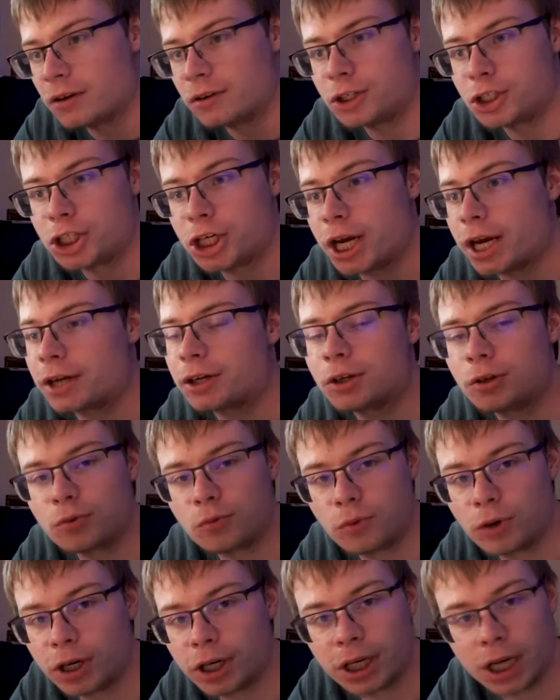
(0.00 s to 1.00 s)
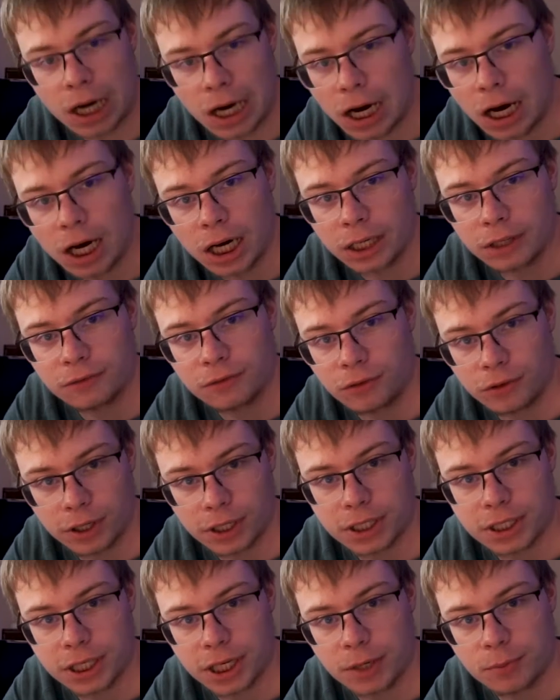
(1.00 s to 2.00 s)
channel 1 on, for
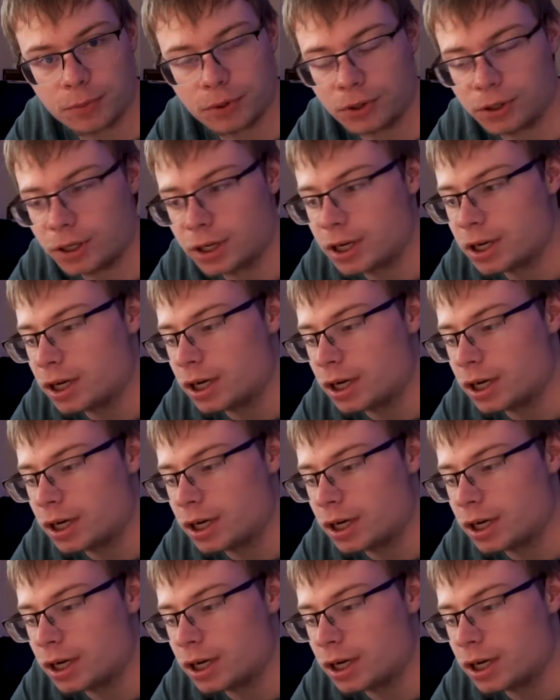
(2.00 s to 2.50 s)
example.